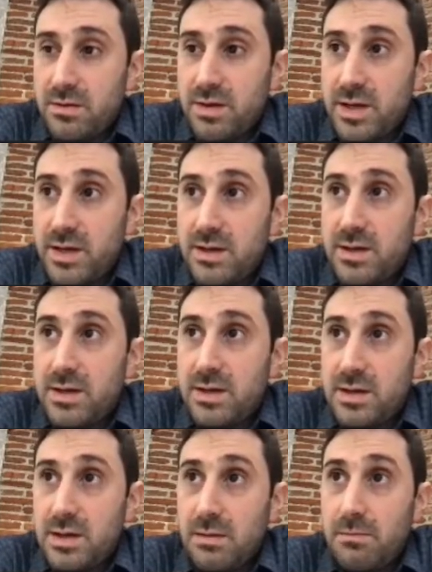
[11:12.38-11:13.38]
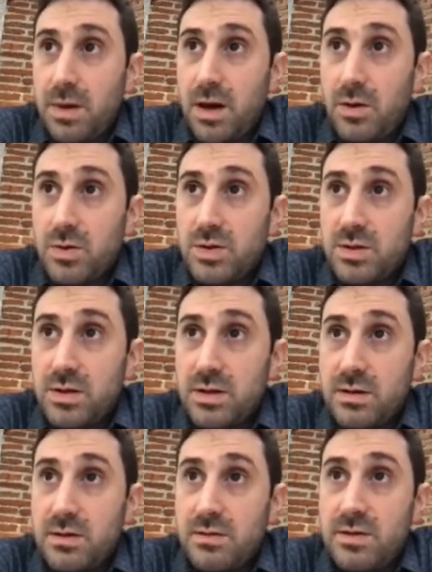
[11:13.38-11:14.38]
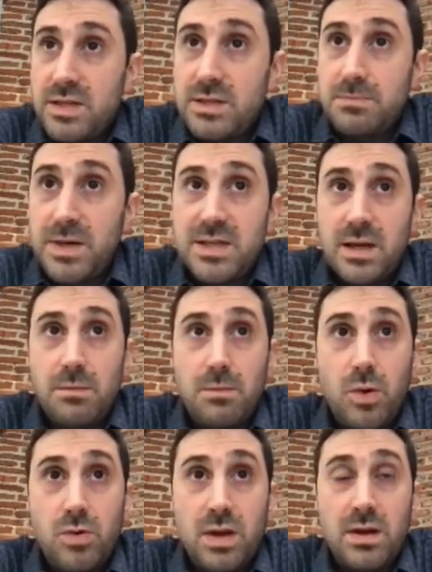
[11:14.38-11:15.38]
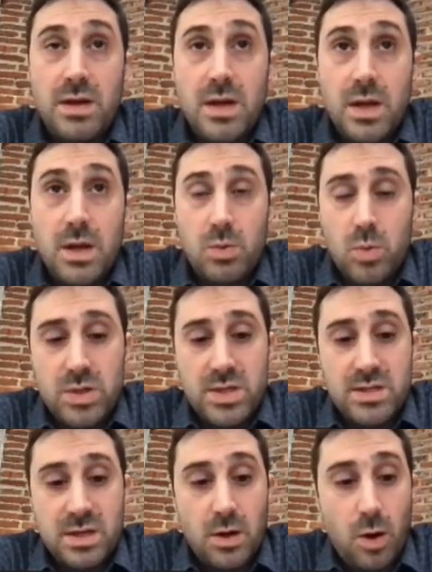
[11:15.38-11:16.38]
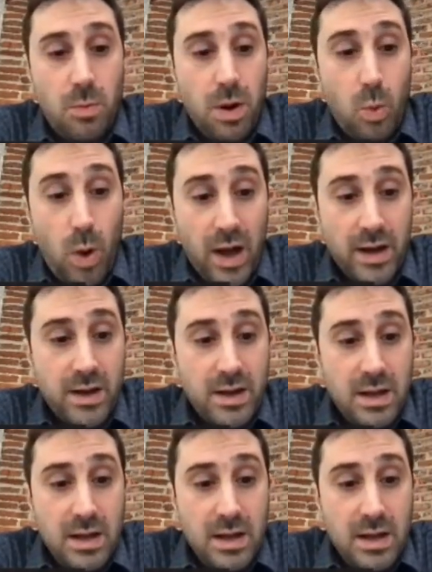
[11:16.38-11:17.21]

thing about this spatial model, which is a global one,